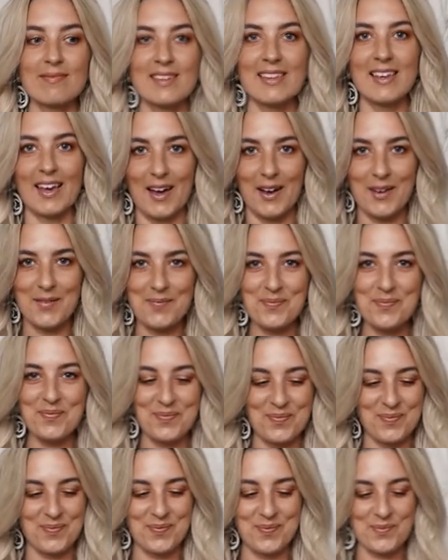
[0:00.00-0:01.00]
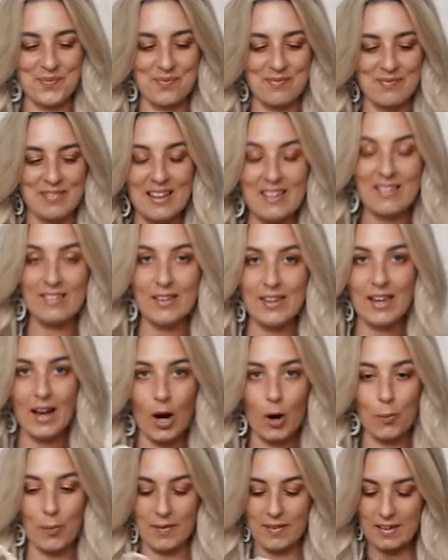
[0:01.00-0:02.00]
Yeah. So
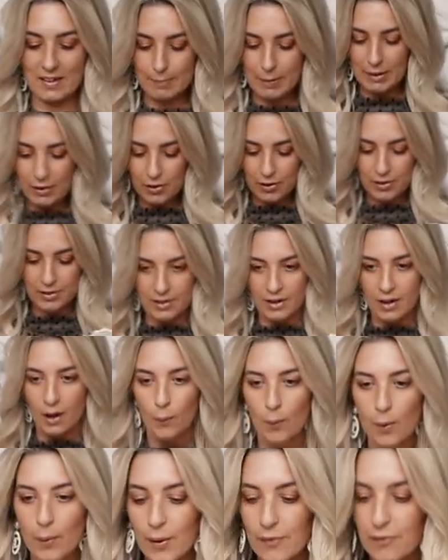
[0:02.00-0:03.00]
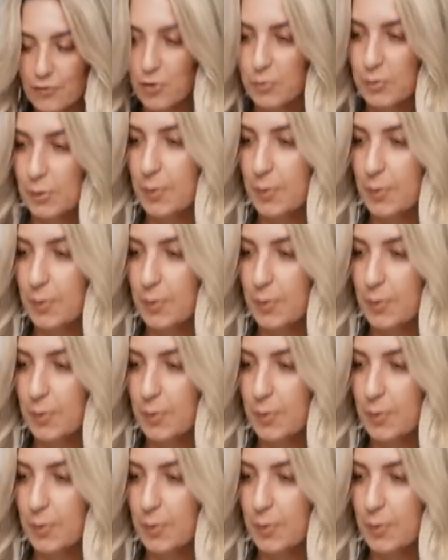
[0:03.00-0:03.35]
yeah, I'll put these back on. You won't feel me